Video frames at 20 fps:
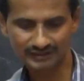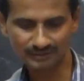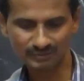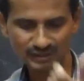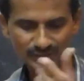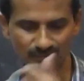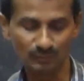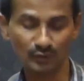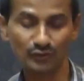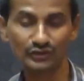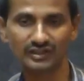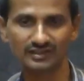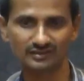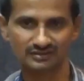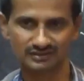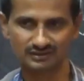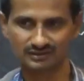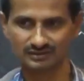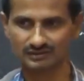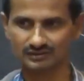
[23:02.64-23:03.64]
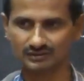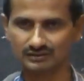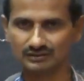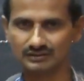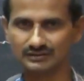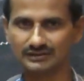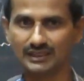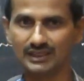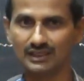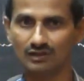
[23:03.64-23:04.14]
Tamil poetess,
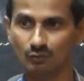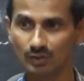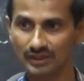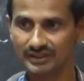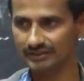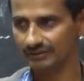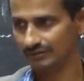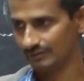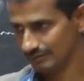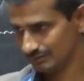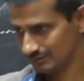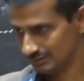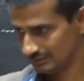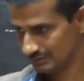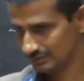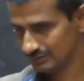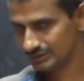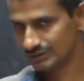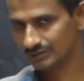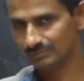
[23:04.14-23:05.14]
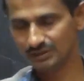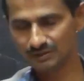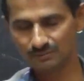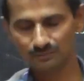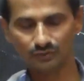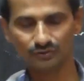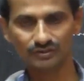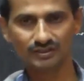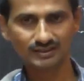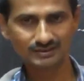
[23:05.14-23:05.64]
the Avai. Tamil
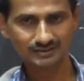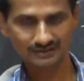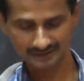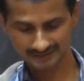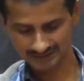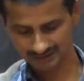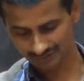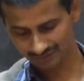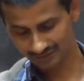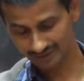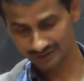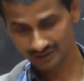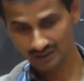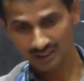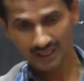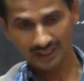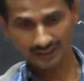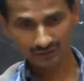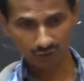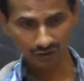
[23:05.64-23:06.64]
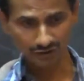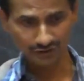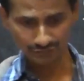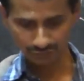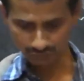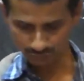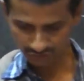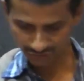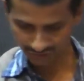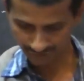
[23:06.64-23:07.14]
poetess, that is Avai. According
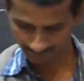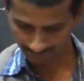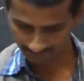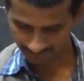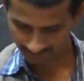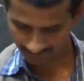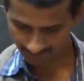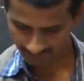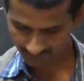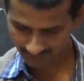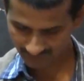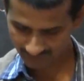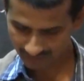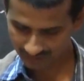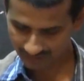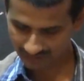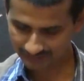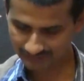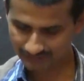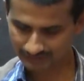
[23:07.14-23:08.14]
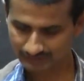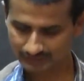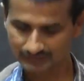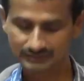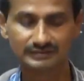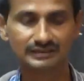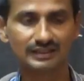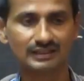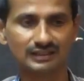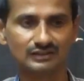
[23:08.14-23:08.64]
to him,
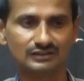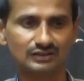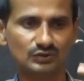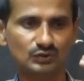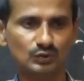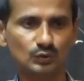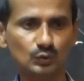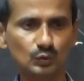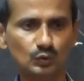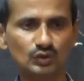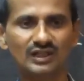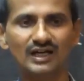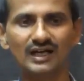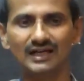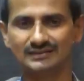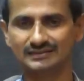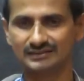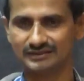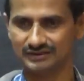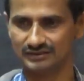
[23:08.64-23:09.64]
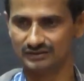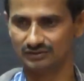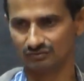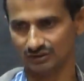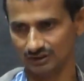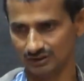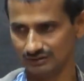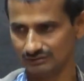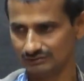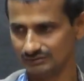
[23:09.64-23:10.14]
there are the two castes in the
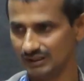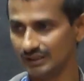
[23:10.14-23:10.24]
world.